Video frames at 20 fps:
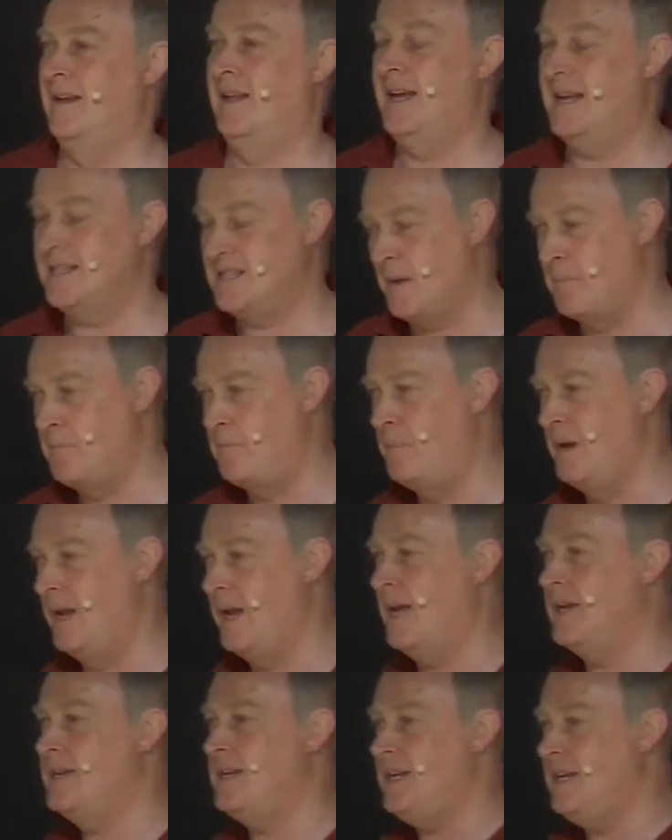That's a
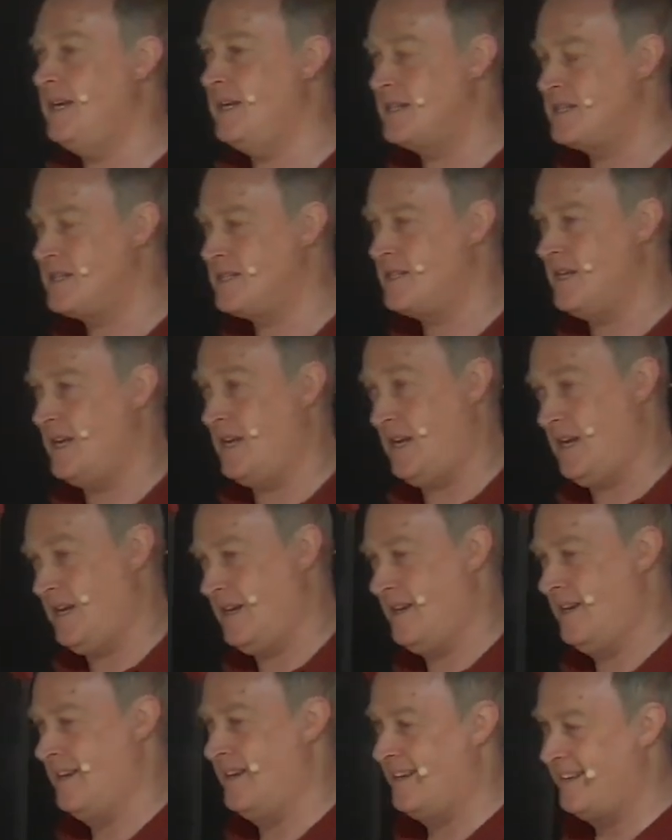bloody
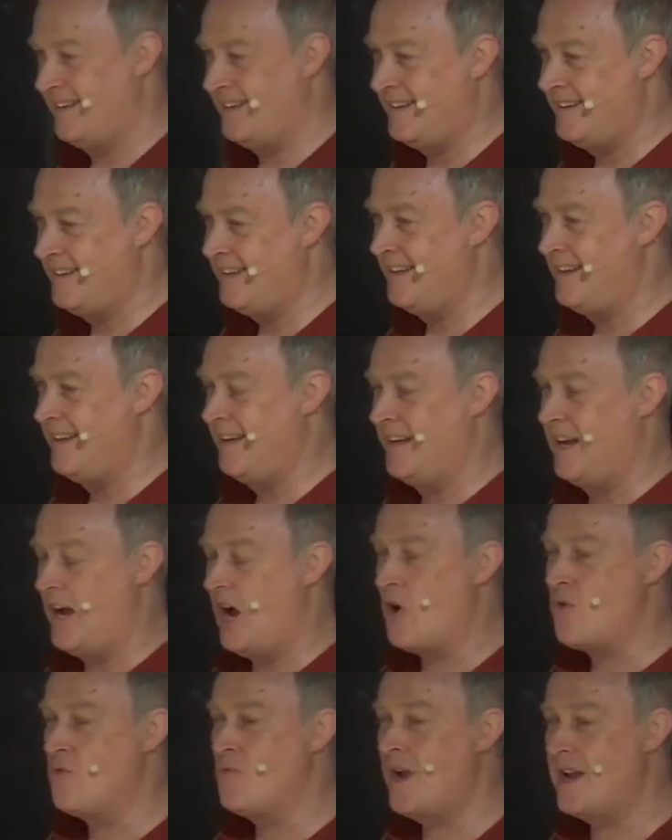scene,
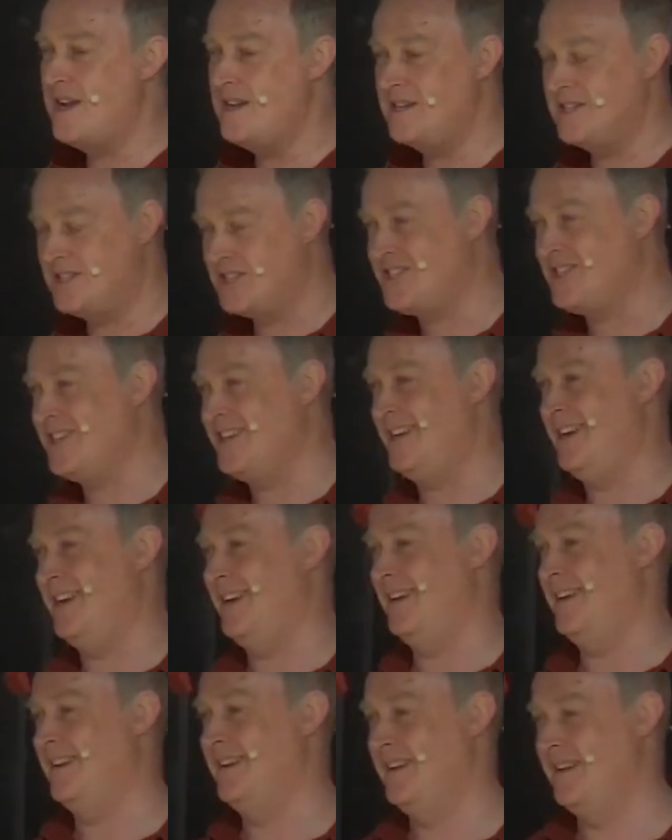horrendous
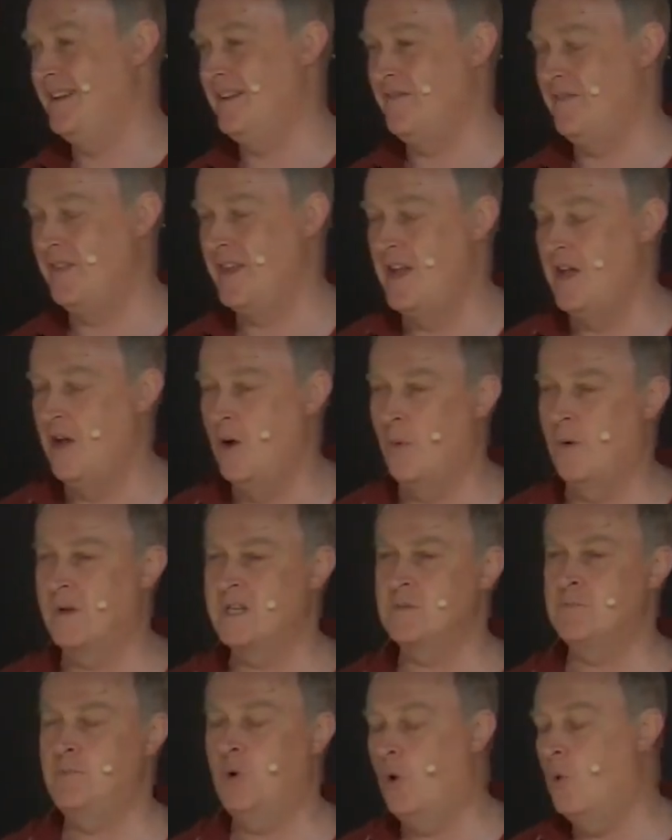scene. What
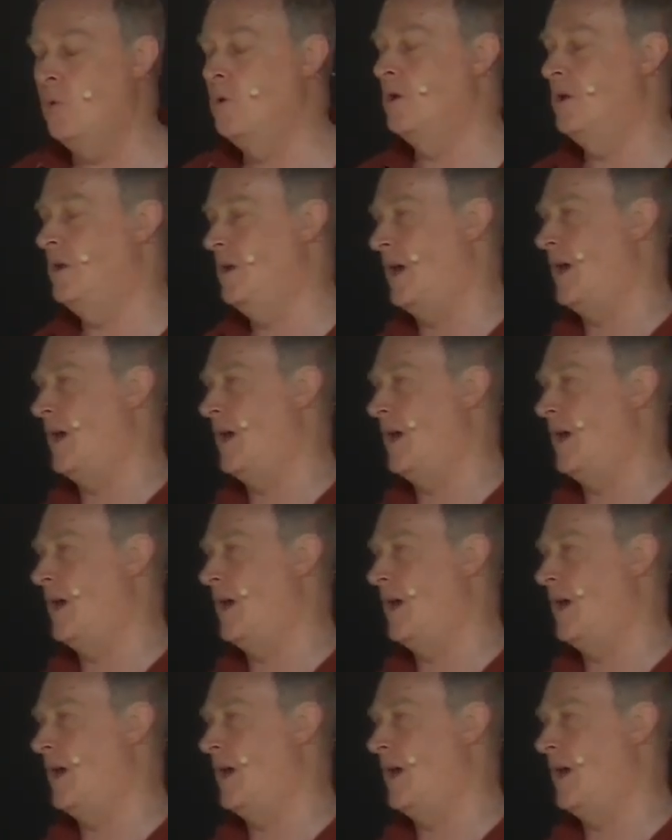does Paul look